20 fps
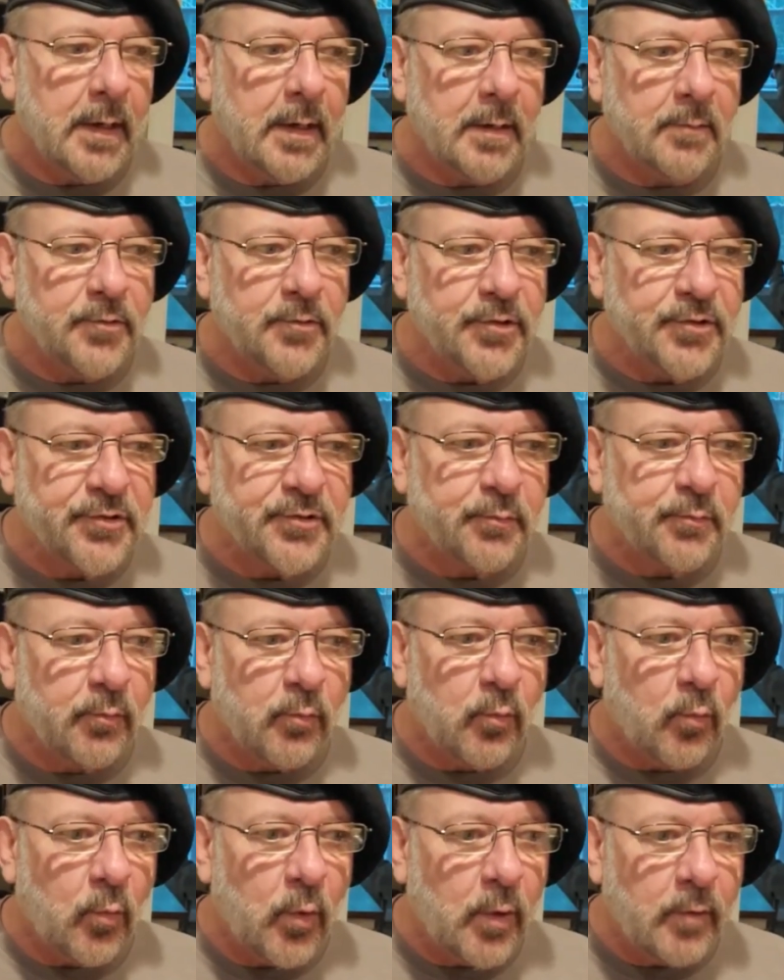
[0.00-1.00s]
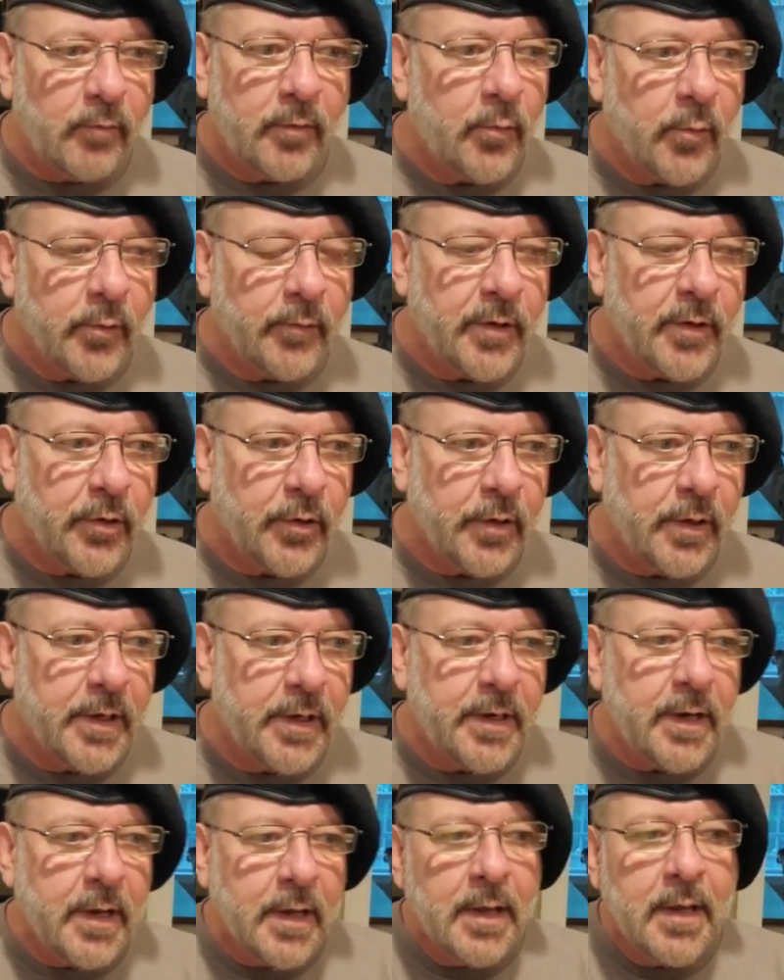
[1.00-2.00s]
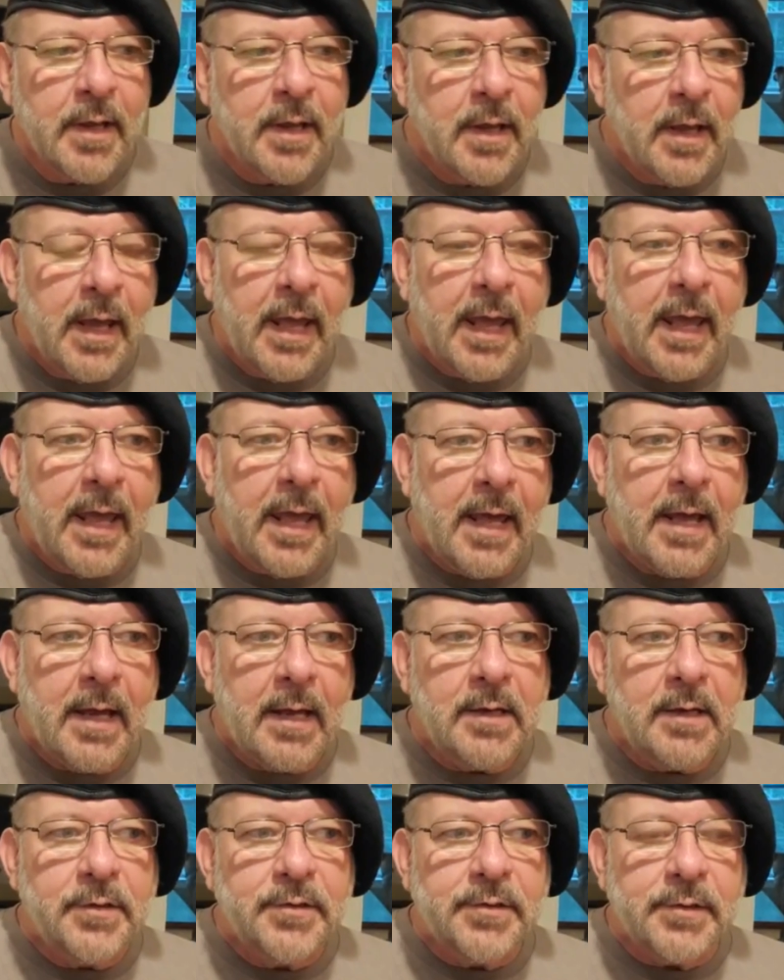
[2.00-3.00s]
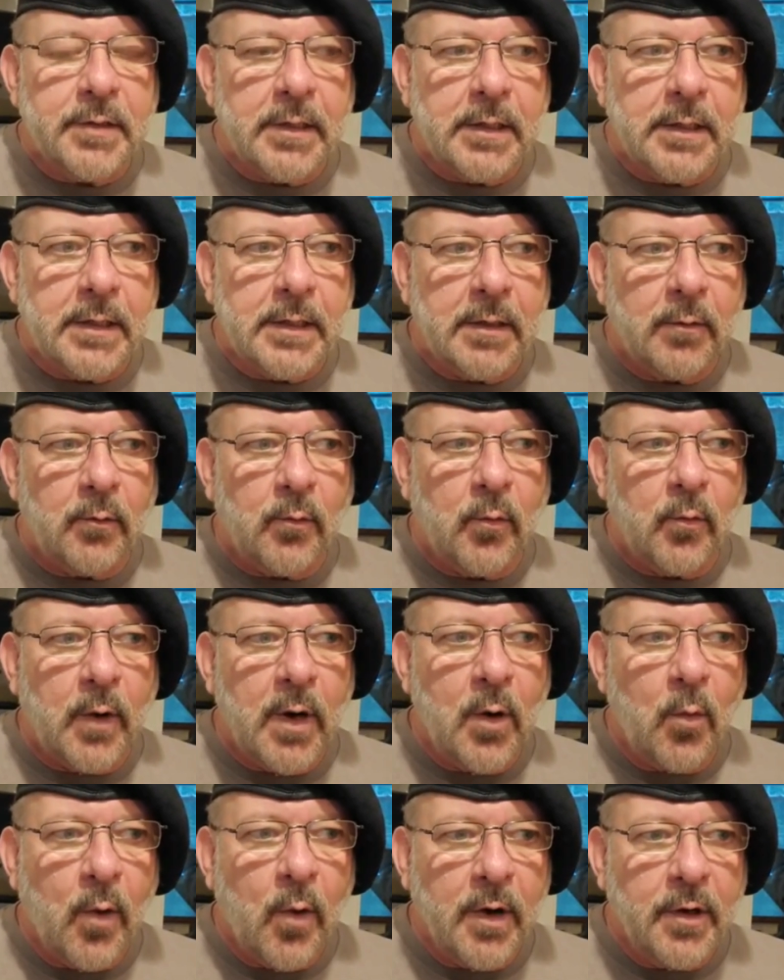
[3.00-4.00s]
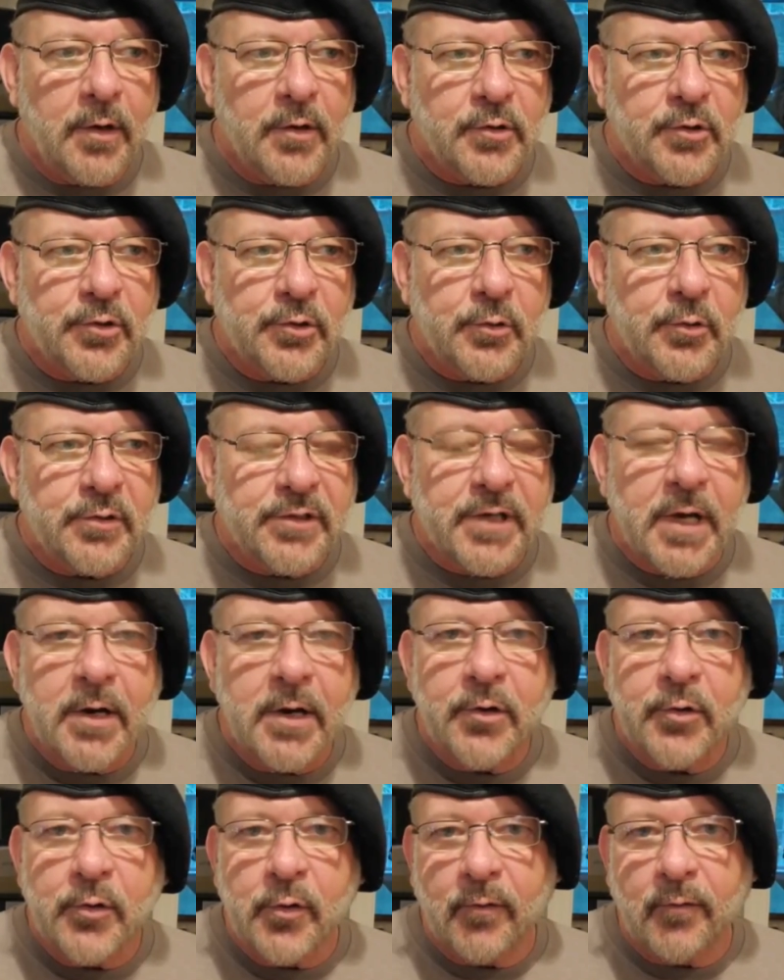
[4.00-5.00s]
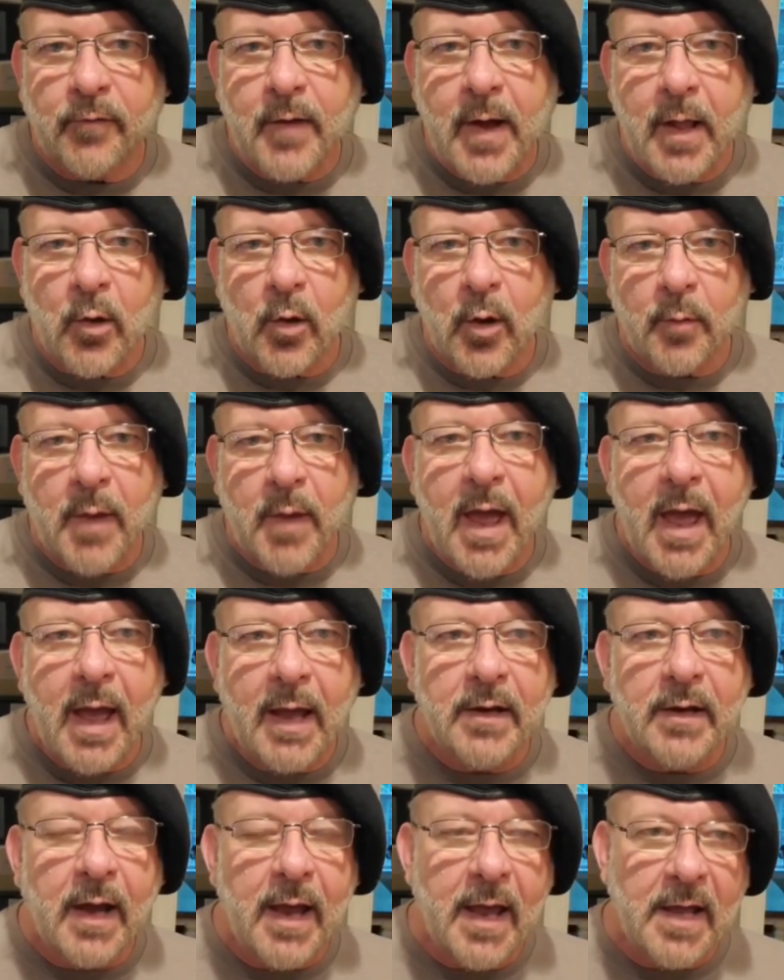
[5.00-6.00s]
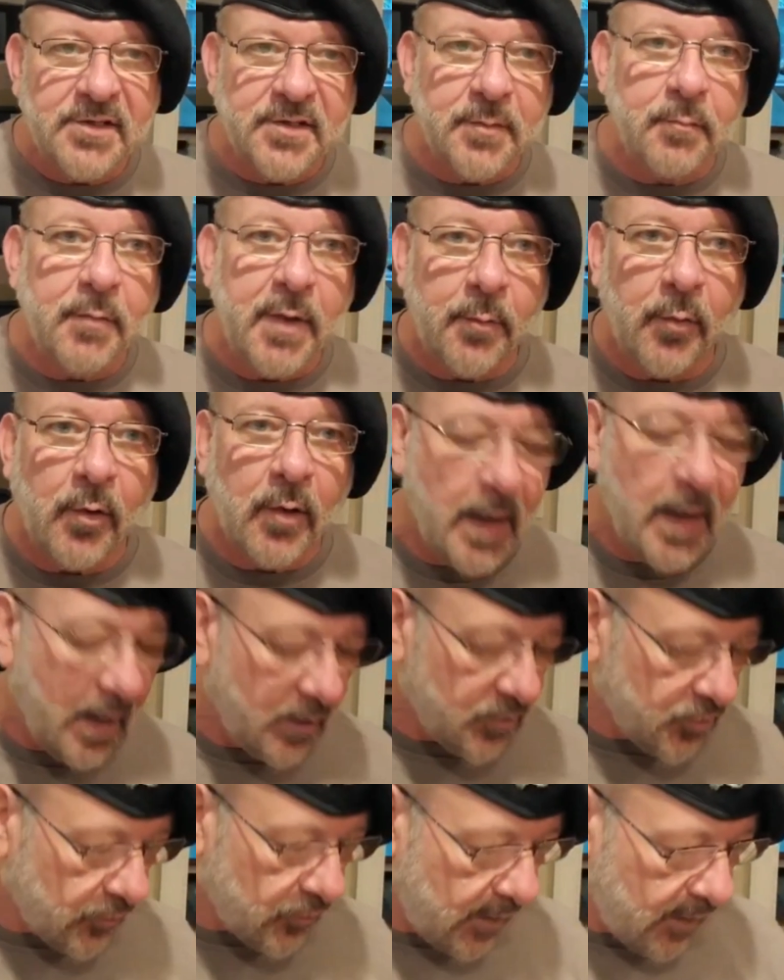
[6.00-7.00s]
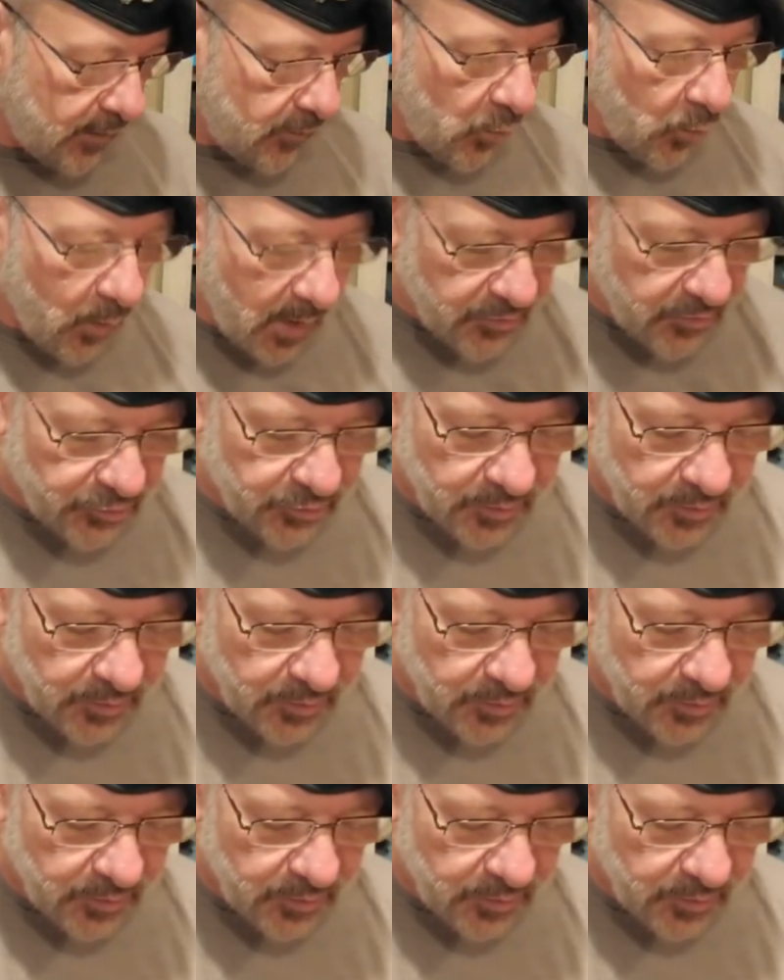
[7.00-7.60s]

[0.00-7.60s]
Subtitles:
just really, really good. And what I wanted to do is kind of do a follow-up. I had some people actually question